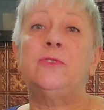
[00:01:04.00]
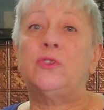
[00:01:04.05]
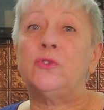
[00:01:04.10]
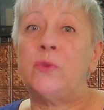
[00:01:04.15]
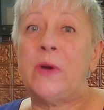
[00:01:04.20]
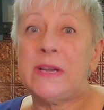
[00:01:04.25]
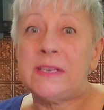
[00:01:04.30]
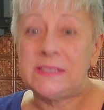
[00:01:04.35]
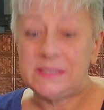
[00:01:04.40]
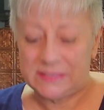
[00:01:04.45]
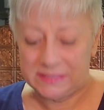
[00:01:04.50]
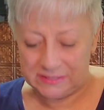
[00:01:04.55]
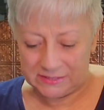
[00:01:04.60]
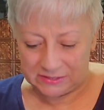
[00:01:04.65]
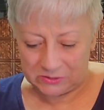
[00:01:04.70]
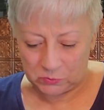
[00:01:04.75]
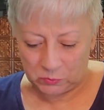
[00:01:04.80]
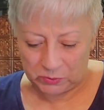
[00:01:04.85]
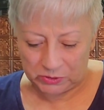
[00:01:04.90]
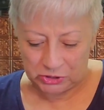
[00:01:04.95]
of
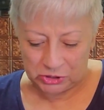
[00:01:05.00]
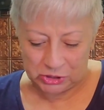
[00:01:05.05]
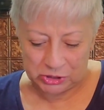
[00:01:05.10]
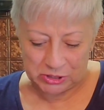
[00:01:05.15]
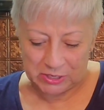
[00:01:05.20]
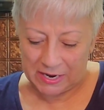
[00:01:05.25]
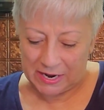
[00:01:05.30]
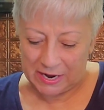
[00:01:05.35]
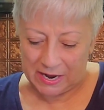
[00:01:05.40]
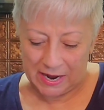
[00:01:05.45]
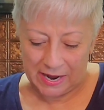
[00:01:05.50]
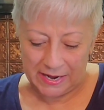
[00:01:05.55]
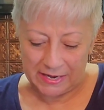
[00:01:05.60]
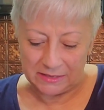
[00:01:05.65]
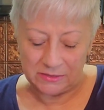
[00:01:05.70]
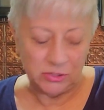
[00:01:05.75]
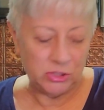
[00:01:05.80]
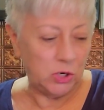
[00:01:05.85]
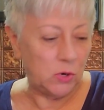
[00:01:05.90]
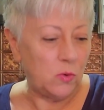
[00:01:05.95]
dresses, which
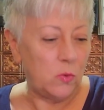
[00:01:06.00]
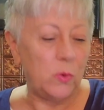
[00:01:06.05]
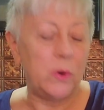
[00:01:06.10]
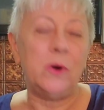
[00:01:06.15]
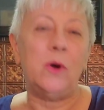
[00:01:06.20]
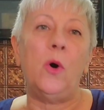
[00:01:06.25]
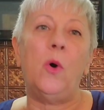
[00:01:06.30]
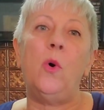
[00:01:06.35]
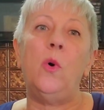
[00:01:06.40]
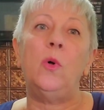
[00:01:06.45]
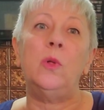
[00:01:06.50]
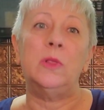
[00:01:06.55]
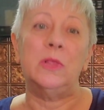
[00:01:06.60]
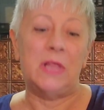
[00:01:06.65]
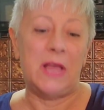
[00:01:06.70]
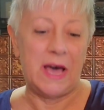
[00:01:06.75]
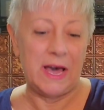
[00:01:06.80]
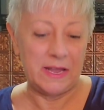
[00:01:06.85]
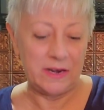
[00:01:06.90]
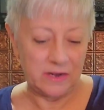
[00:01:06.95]
I don't wear a whole
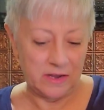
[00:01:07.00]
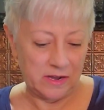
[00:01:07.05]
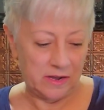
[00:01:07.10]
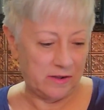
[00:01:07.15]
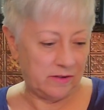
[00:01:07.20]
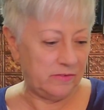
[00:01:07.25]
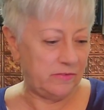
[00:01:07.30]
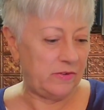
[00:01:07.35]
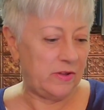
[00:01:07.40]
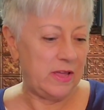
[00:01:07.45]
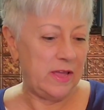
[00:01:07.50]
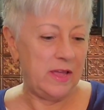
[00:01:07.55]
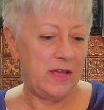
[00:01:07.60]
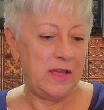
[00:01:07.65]
lot of,